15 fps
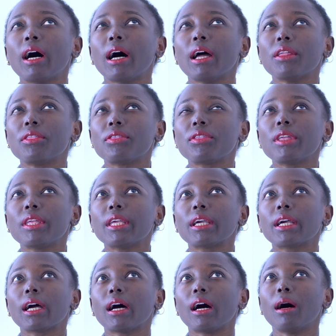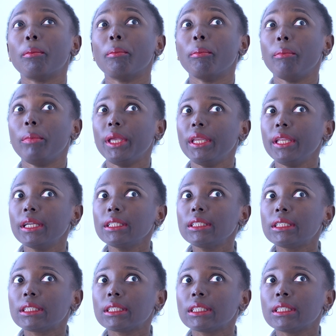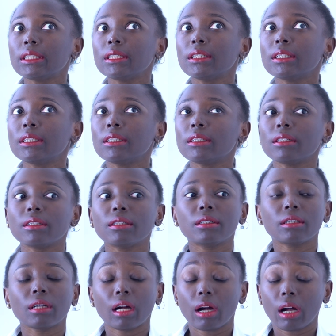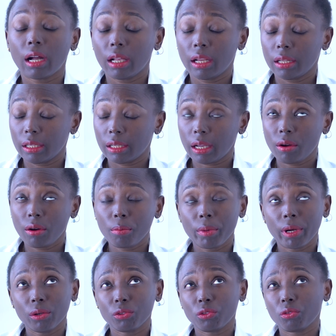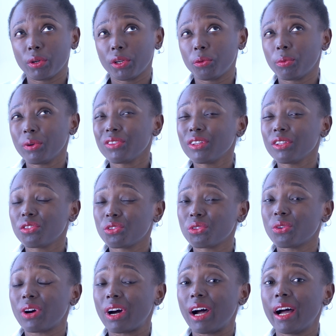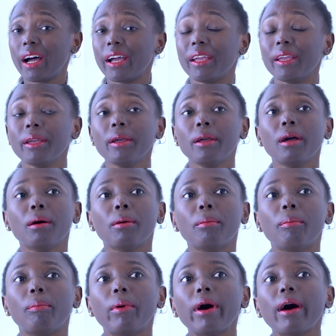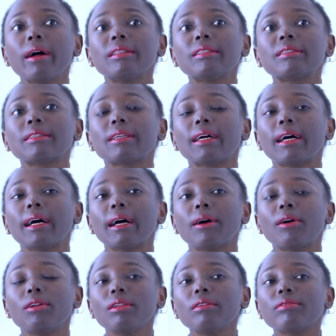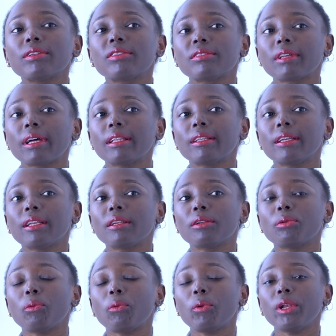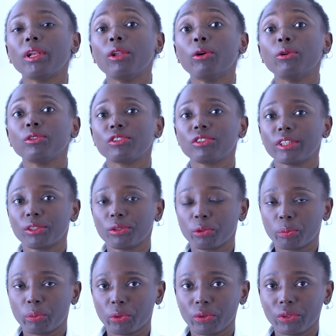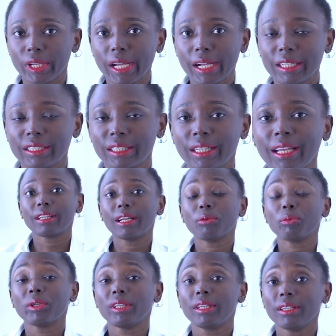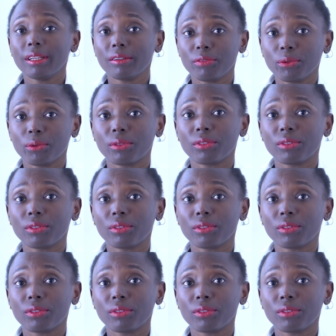I think a minute, and our bounce rate wasn't so high. But all of a sudden, we launched a new product and we did a few